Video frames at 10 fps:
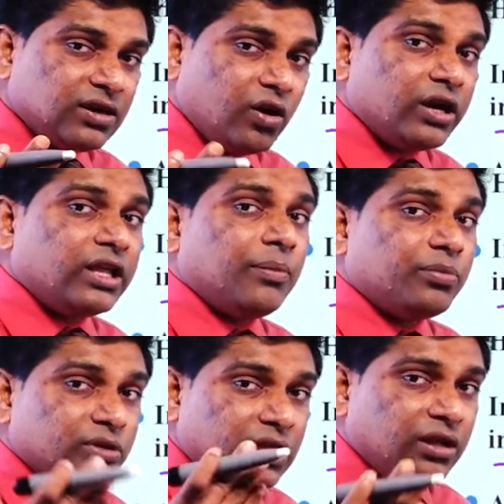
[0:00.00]
only up
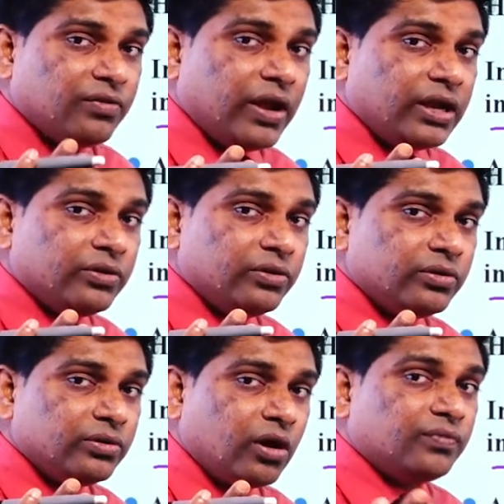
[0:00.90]
to the value
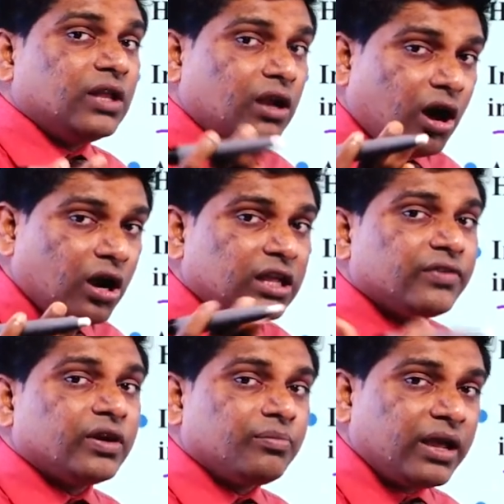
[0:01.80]
of the loan
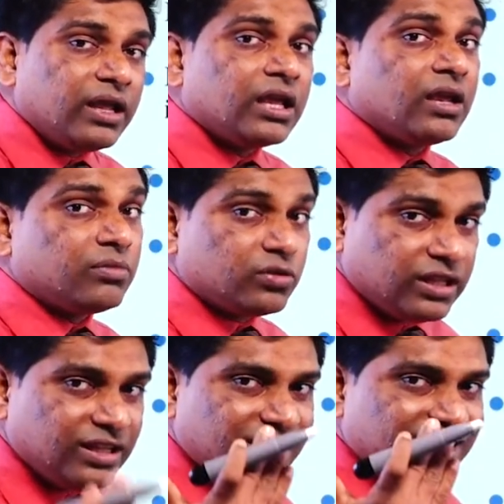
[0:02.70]
given by him to
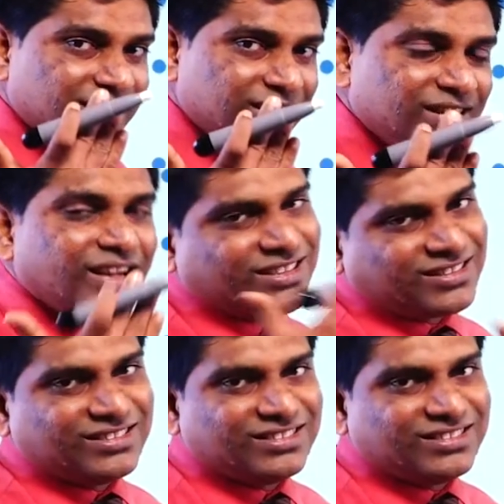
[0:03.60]
the debtor,